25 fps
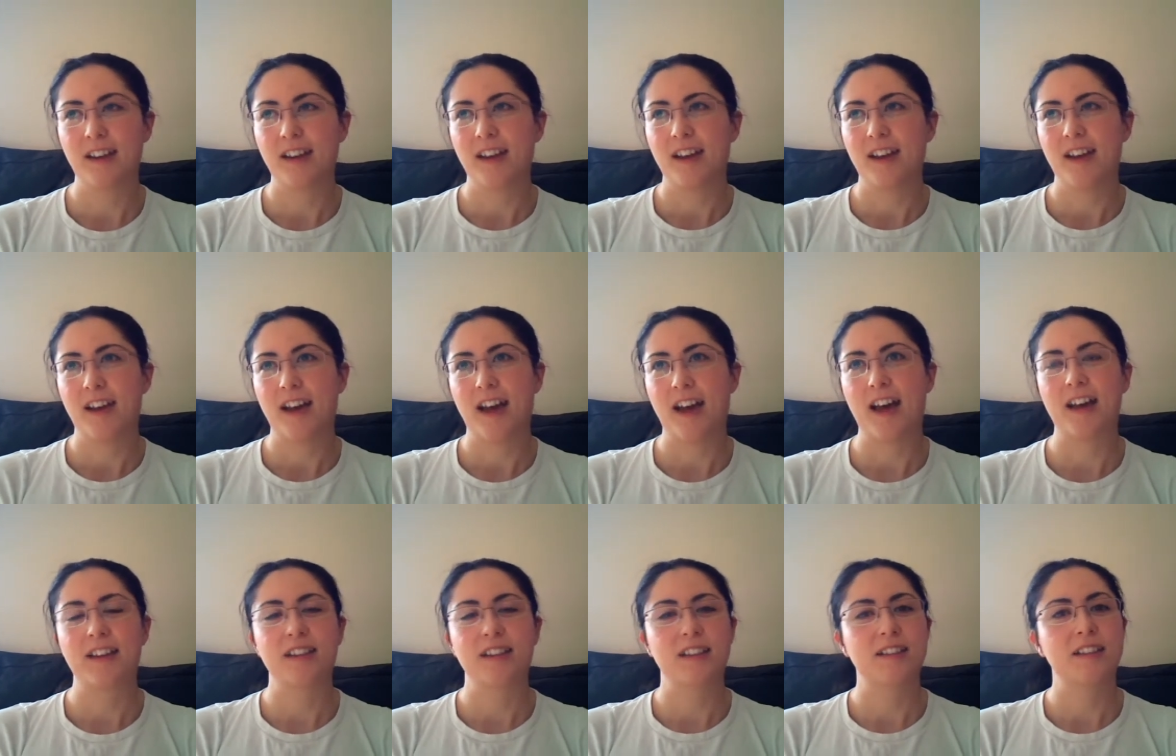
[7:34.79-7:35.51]

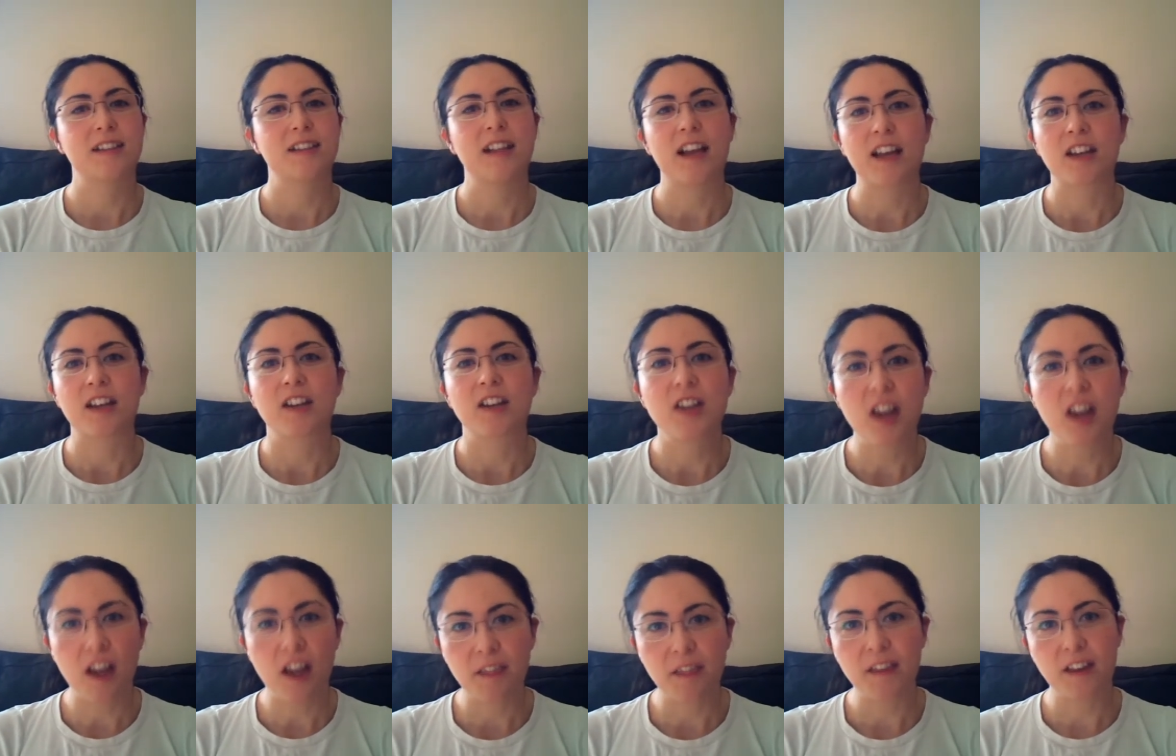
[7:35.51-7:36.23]
and it's like
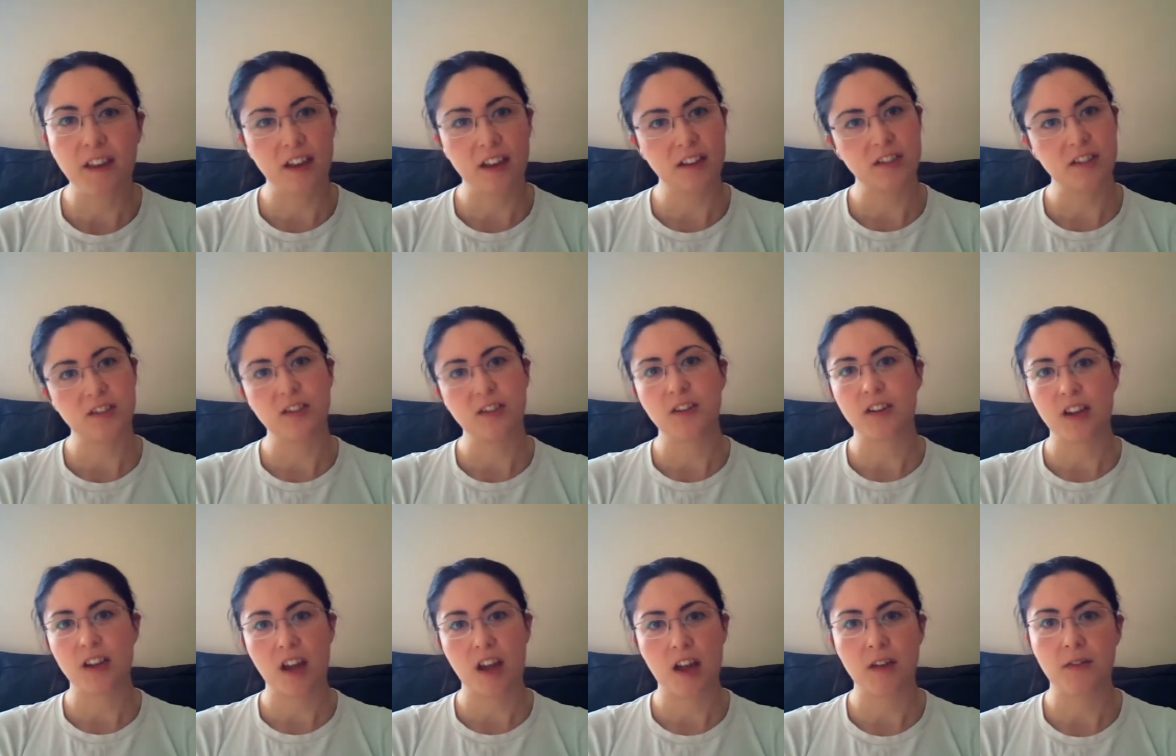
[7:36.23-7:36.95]
nothing else you
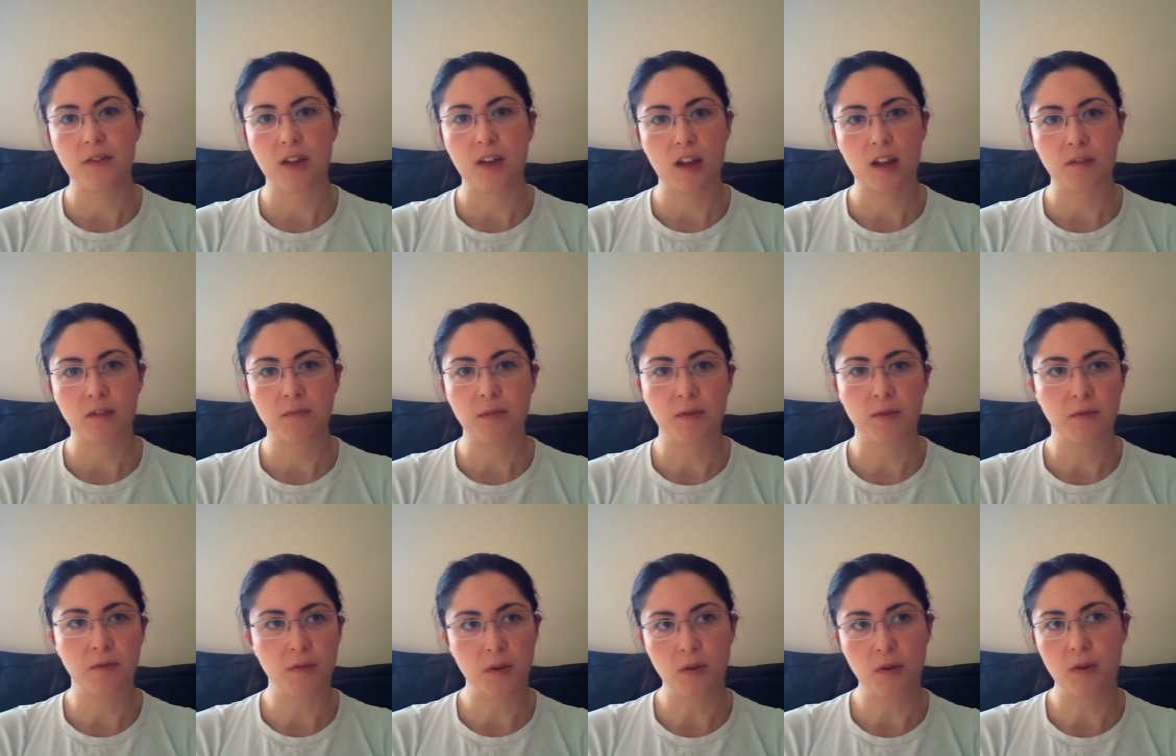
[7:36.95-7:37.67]
could ever have
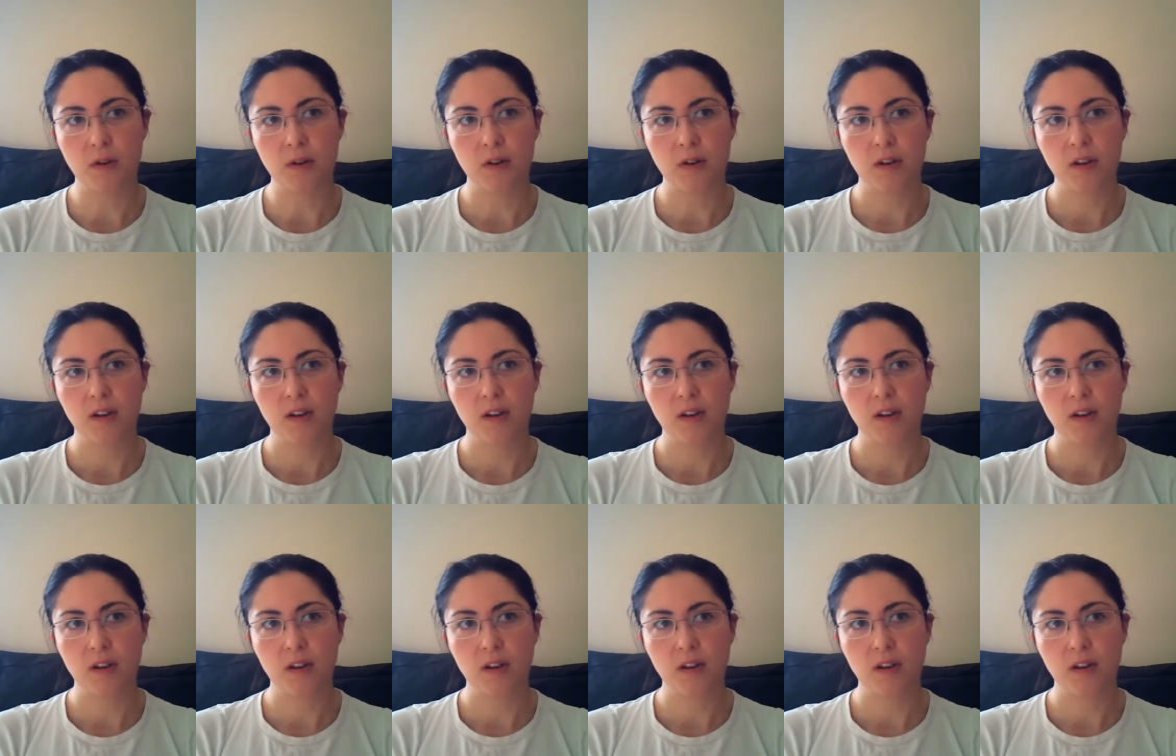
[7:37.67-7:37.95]
before.